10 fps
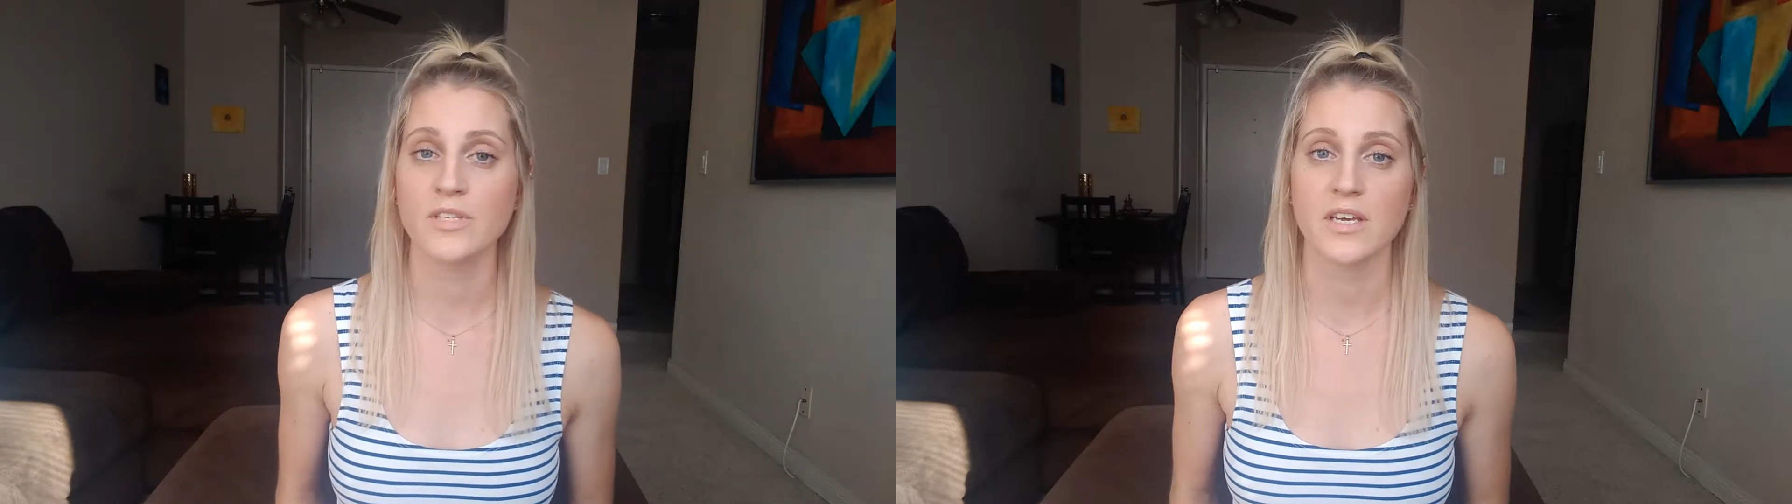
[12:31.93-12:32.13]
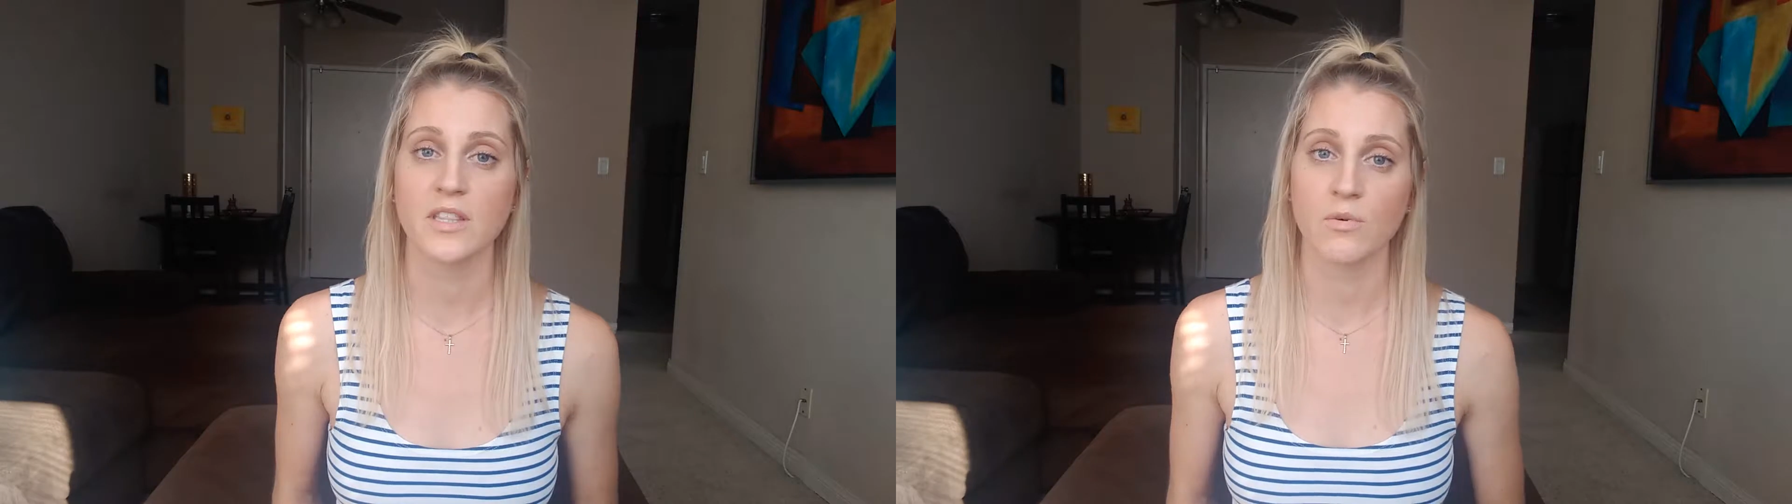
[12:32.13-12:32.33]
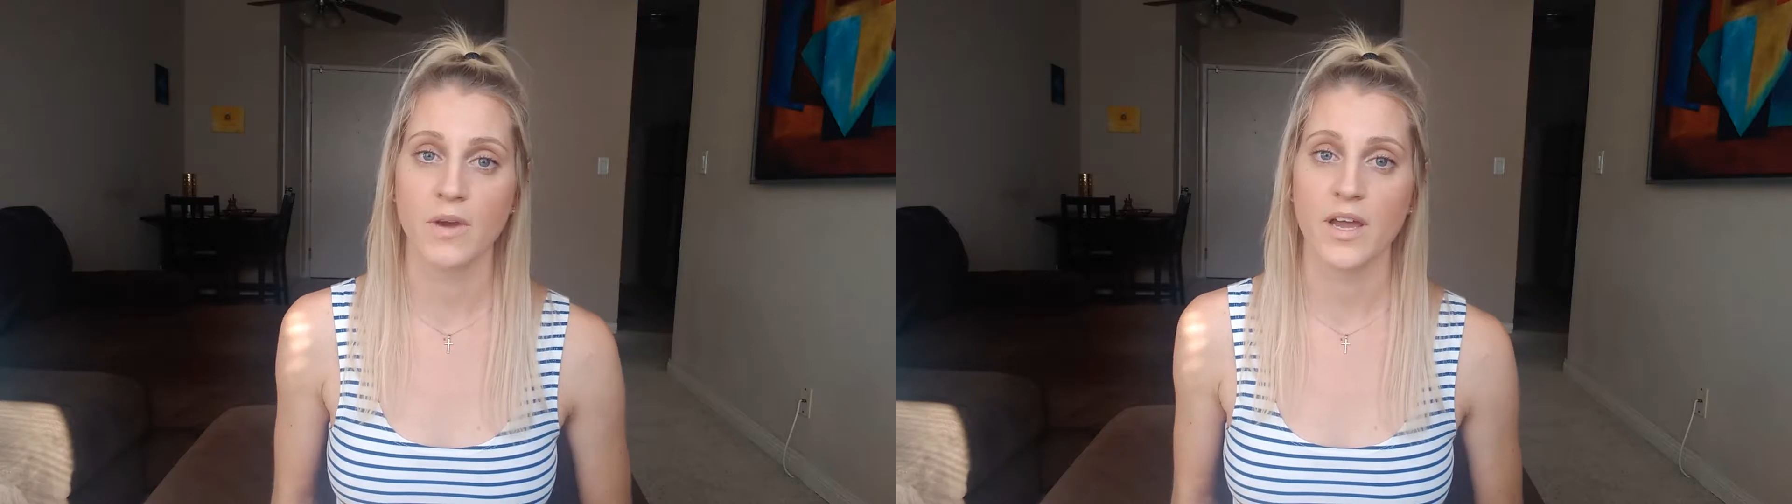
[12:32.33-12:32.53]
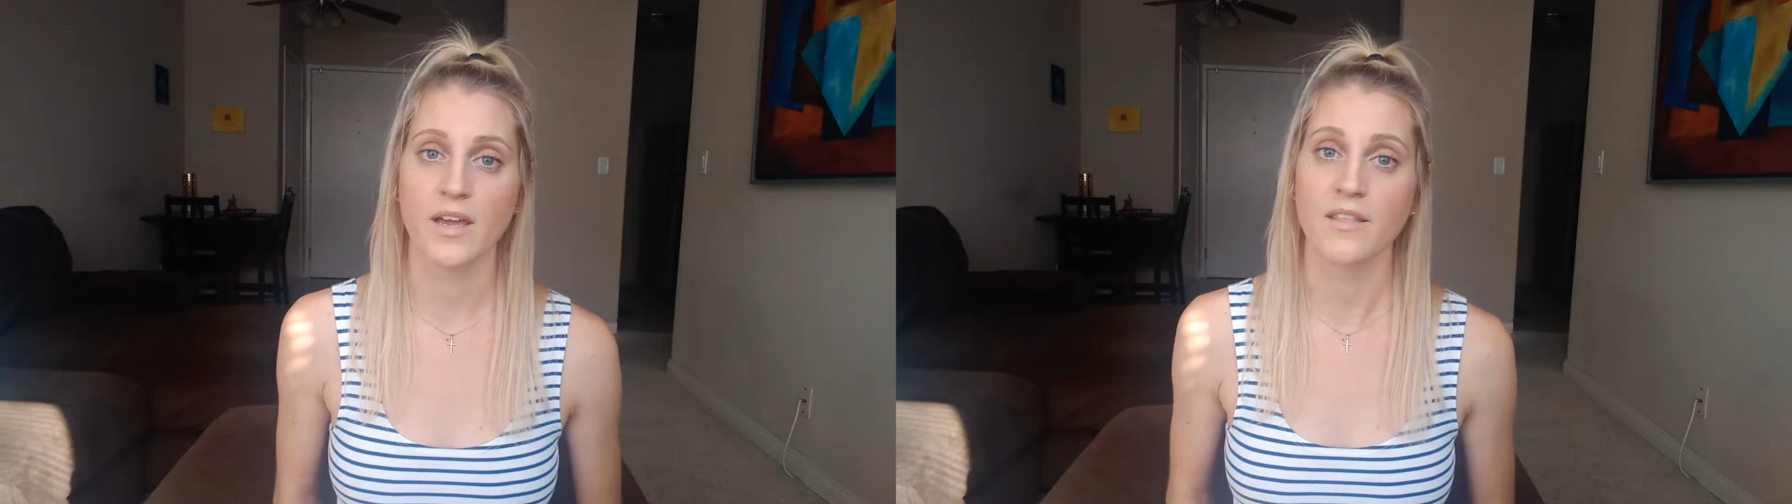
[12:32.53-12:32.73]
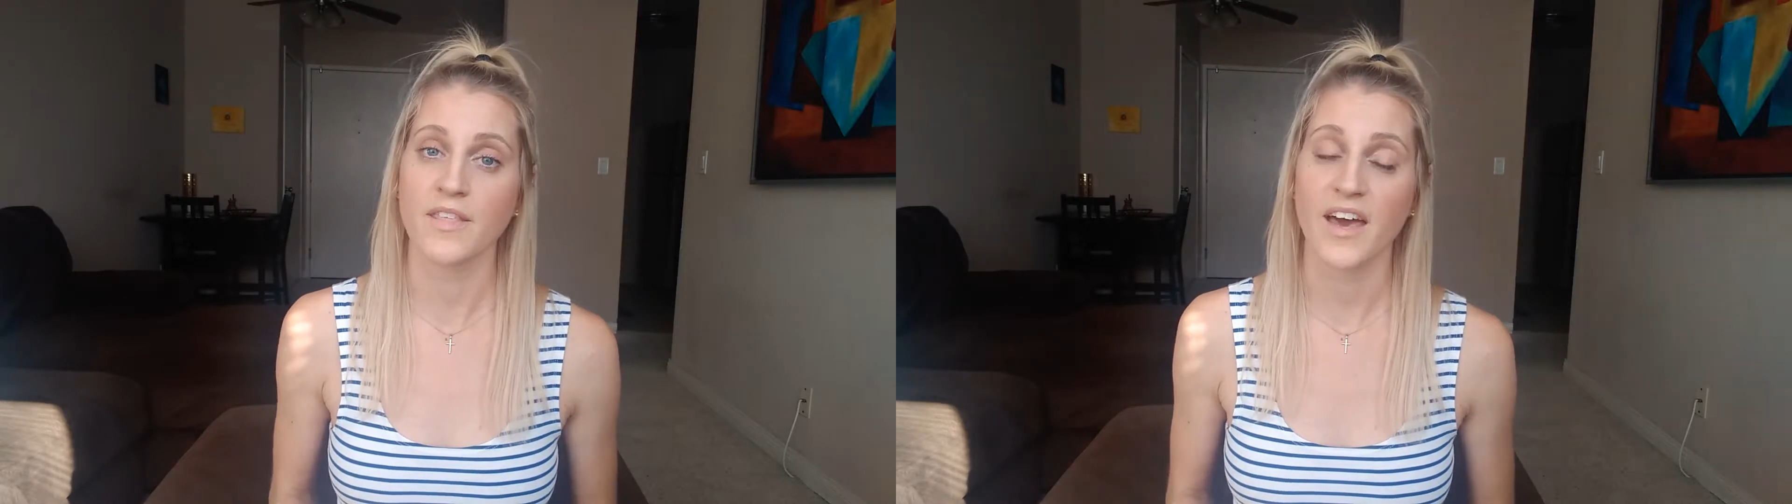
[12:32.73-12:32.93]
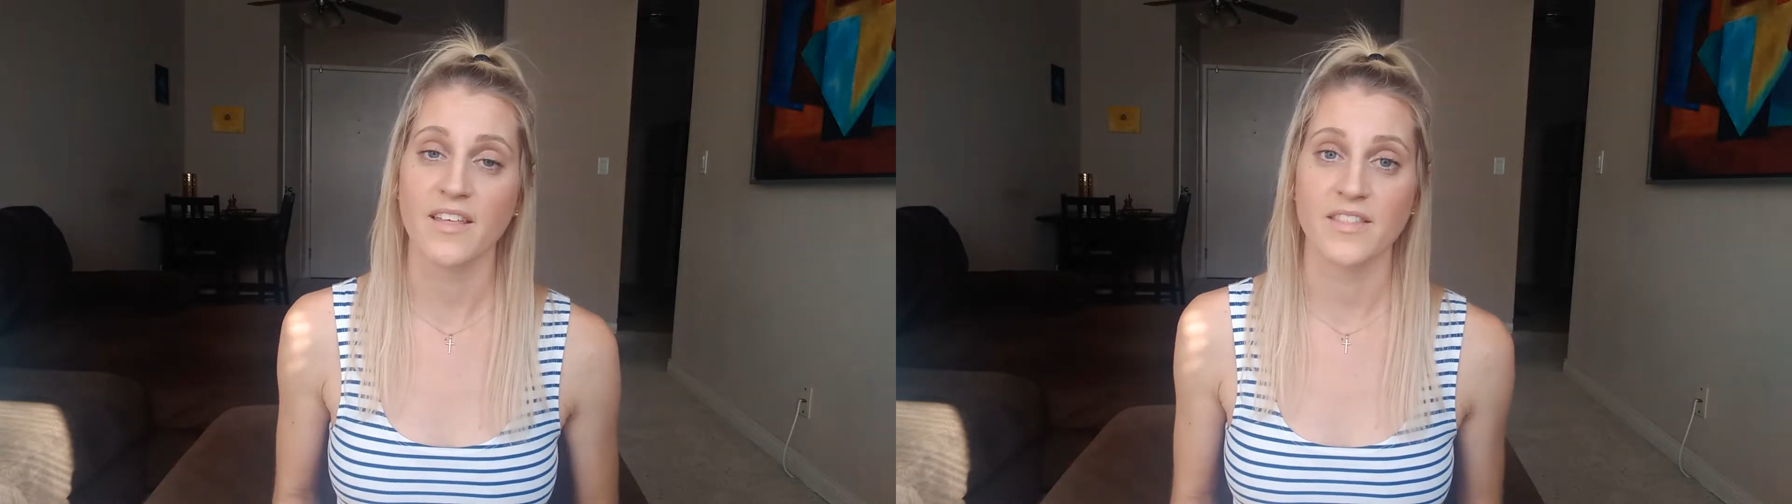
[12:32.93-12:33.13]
in the way that